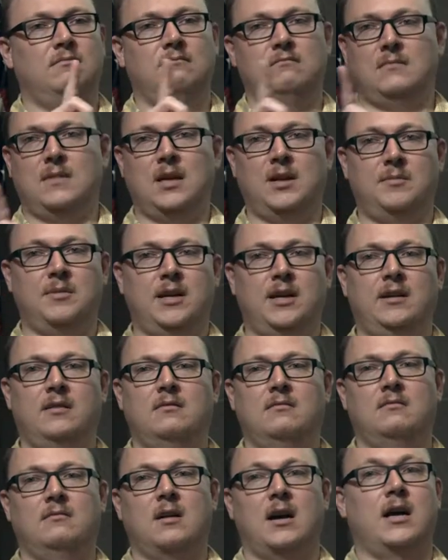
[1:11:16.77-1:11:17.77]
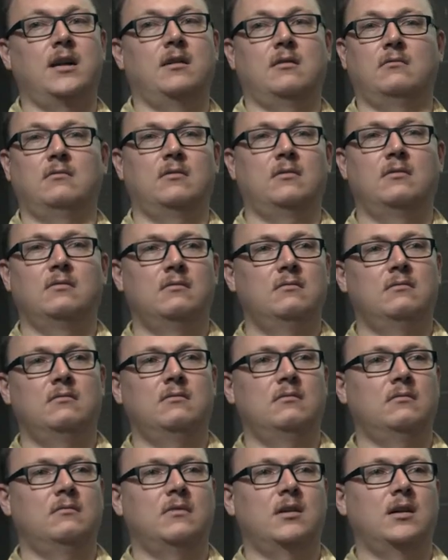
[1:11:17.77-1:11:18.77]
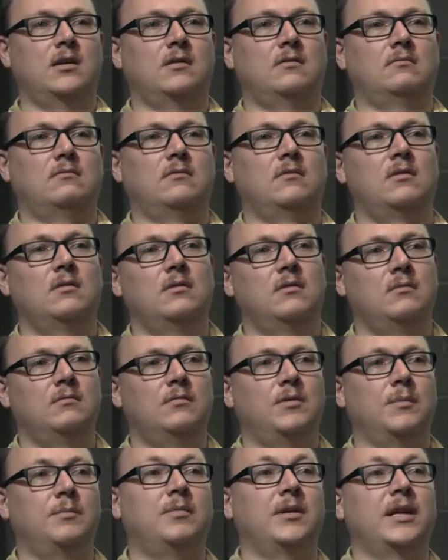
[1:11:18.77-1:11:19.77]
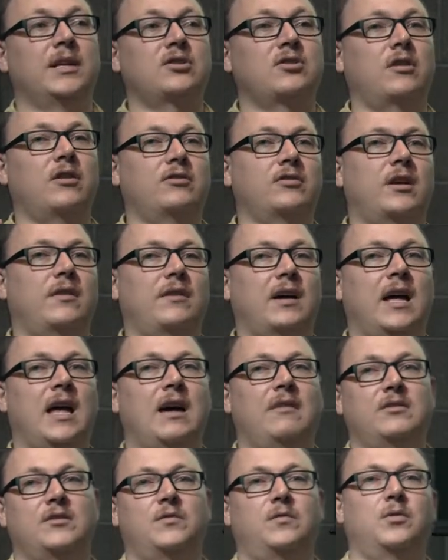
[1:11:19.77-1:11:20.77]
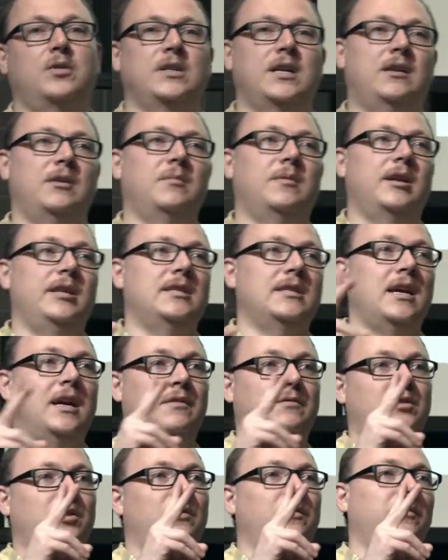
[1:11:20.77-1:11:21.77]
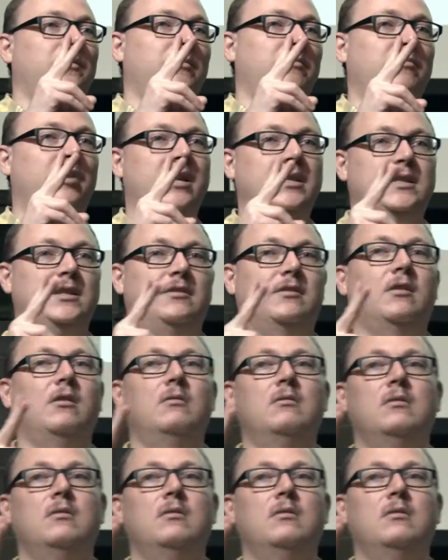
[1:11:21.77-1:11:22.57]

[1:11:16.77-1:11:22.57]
Anybody? I don't. I don't. The biggest hard drive I have is four terabytes. I have two of them, RAID 0.